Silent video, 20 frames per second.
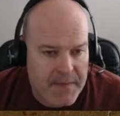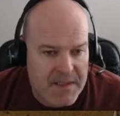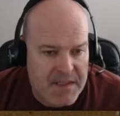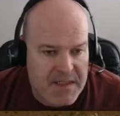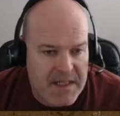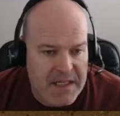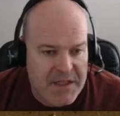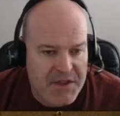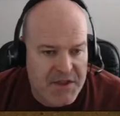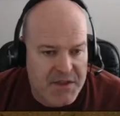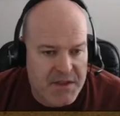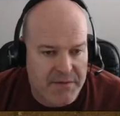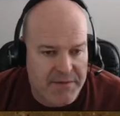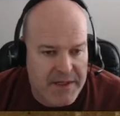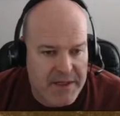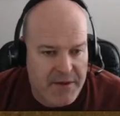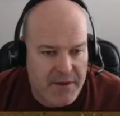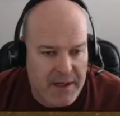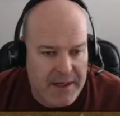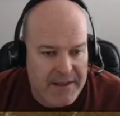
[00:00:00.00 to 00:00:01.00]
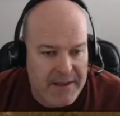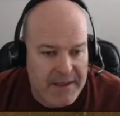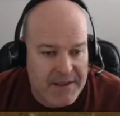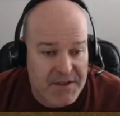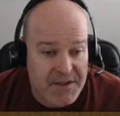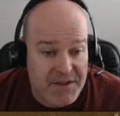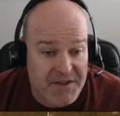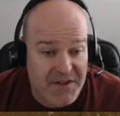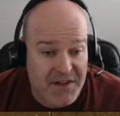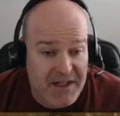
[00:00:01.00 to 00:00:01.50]
stations over here, I
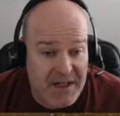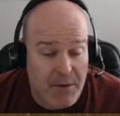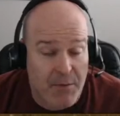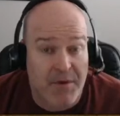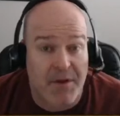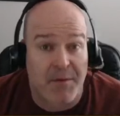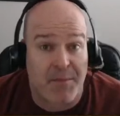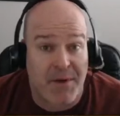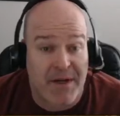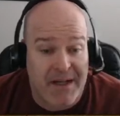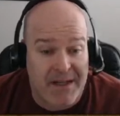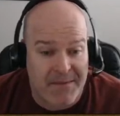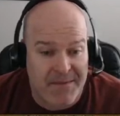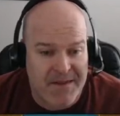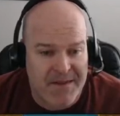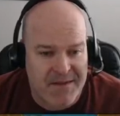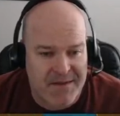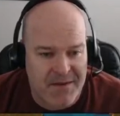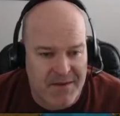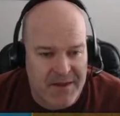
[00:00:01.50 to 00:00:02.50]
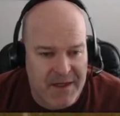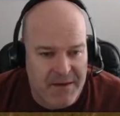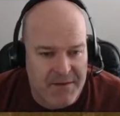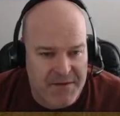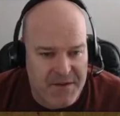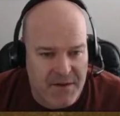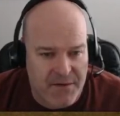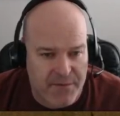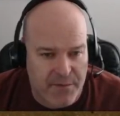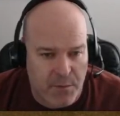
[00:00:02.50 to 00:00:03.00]
actually took out one of the pipes, so now the
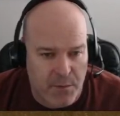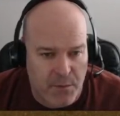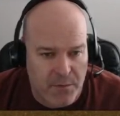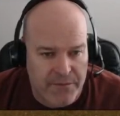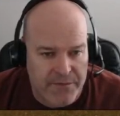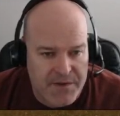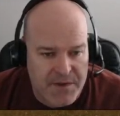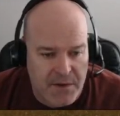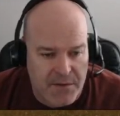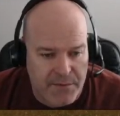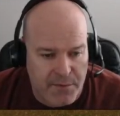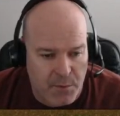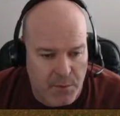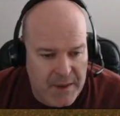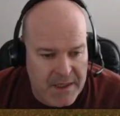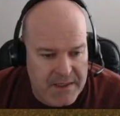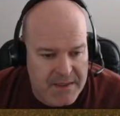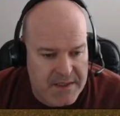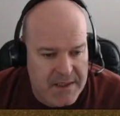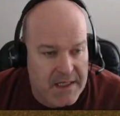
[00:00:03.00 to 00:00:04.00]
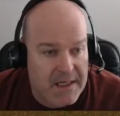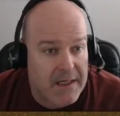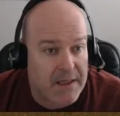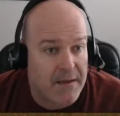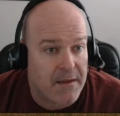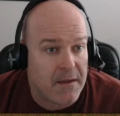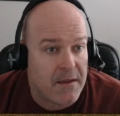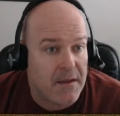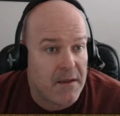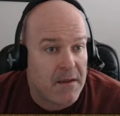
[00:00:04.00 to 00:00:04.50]
sulfur waste
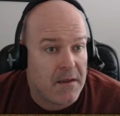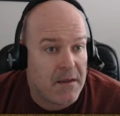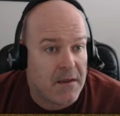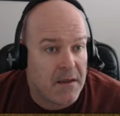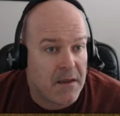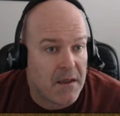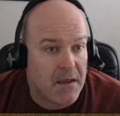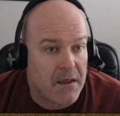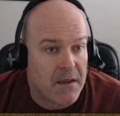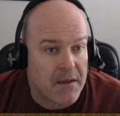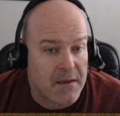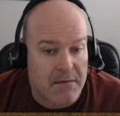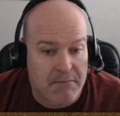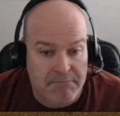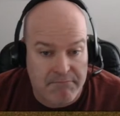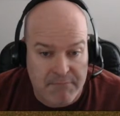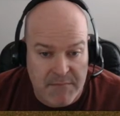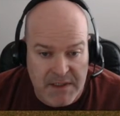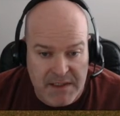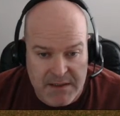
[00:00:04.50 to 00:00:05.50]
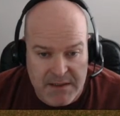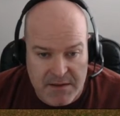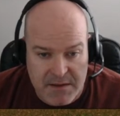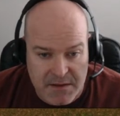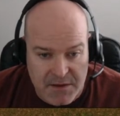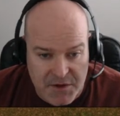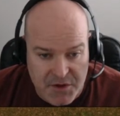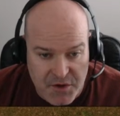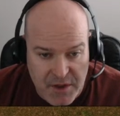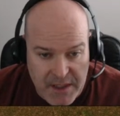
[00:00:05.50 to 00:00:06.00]
can't get to
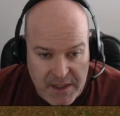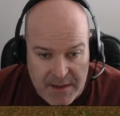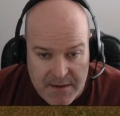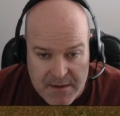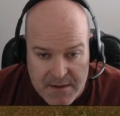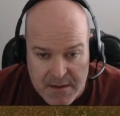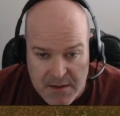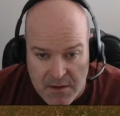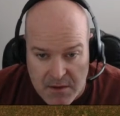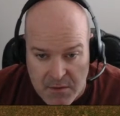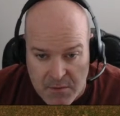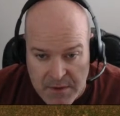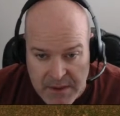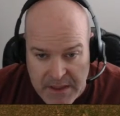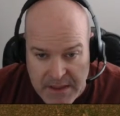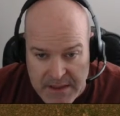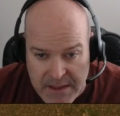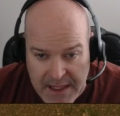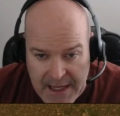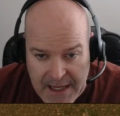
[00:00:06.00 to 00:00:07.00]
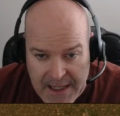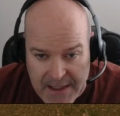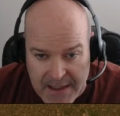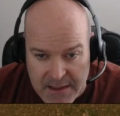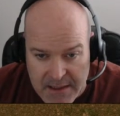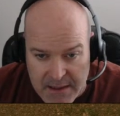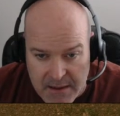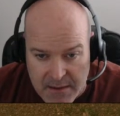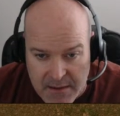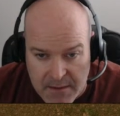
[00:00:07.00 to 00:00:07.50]
the train. So we need to add
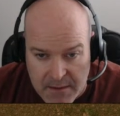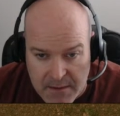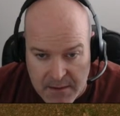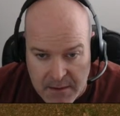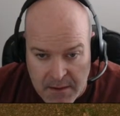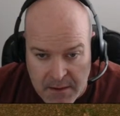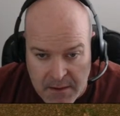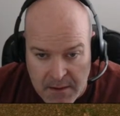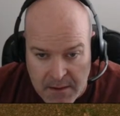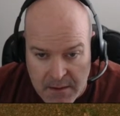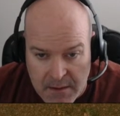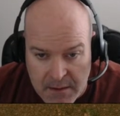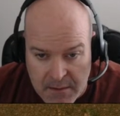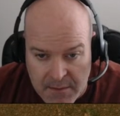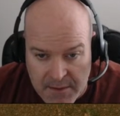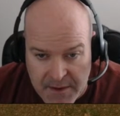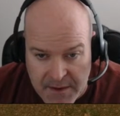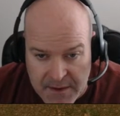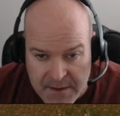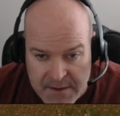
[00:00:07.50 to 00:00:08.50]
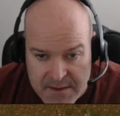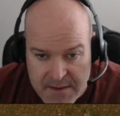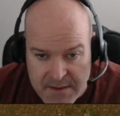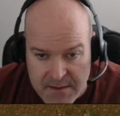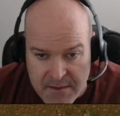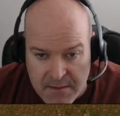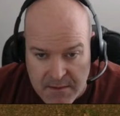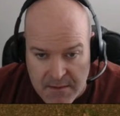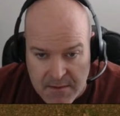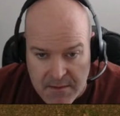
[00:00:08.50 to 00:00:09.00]
in this.
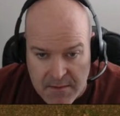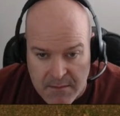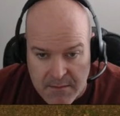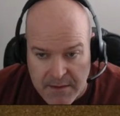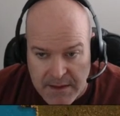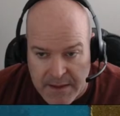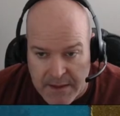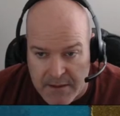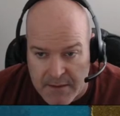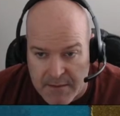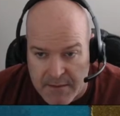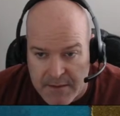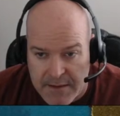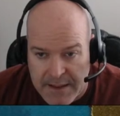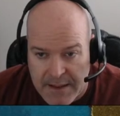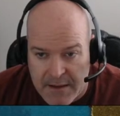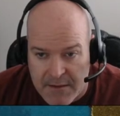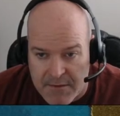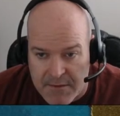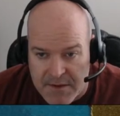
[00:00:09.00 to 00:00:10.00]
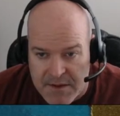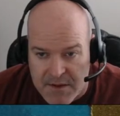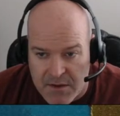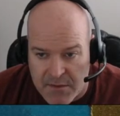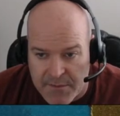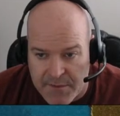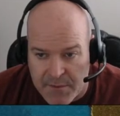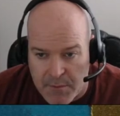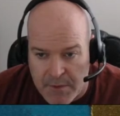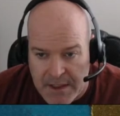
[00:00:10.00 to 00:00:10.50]
There. Now the
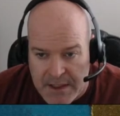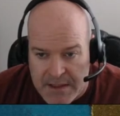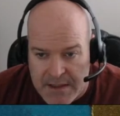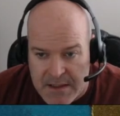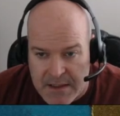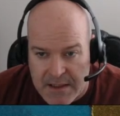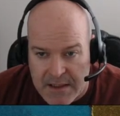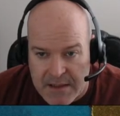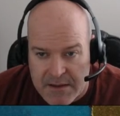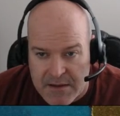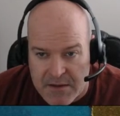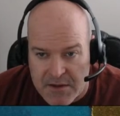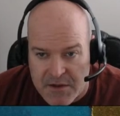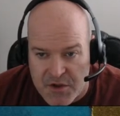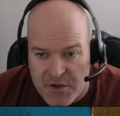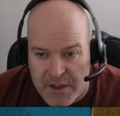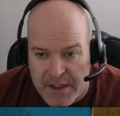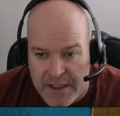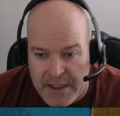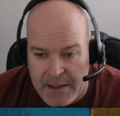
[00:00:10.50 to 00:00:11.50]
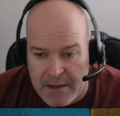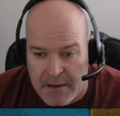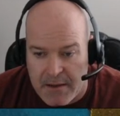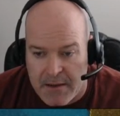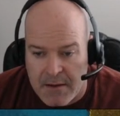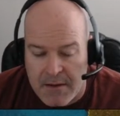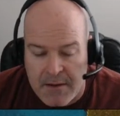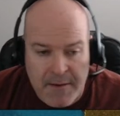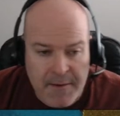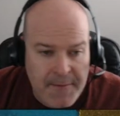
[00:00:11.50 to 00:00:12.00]
sulfur waste can get to the train,
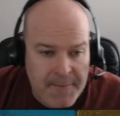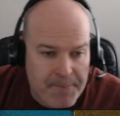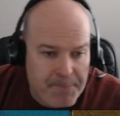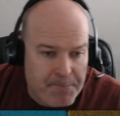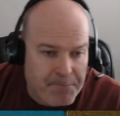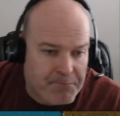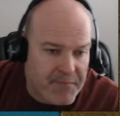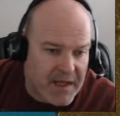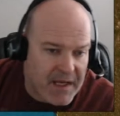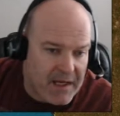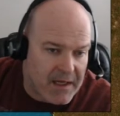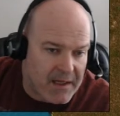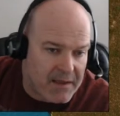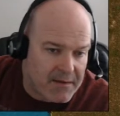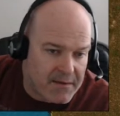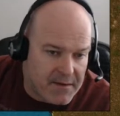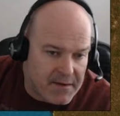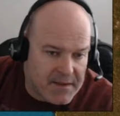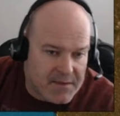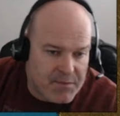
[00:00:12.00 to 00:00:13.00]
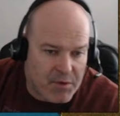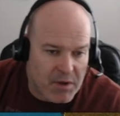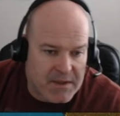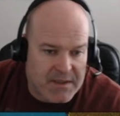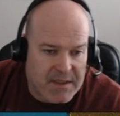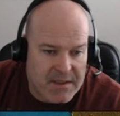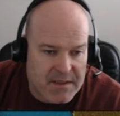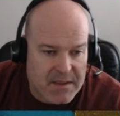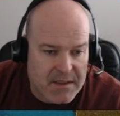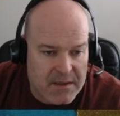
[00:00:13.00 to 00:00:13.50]
and this
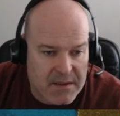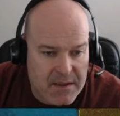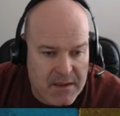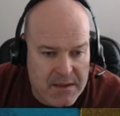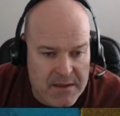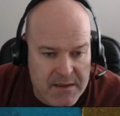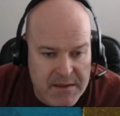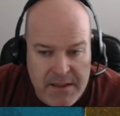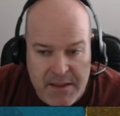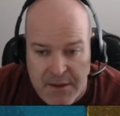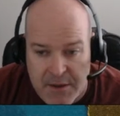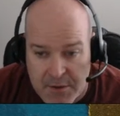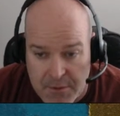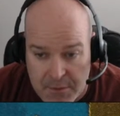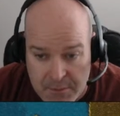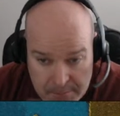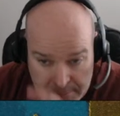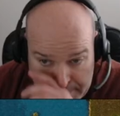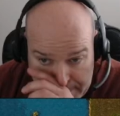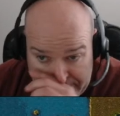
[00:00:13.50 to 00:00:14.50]
process can continue.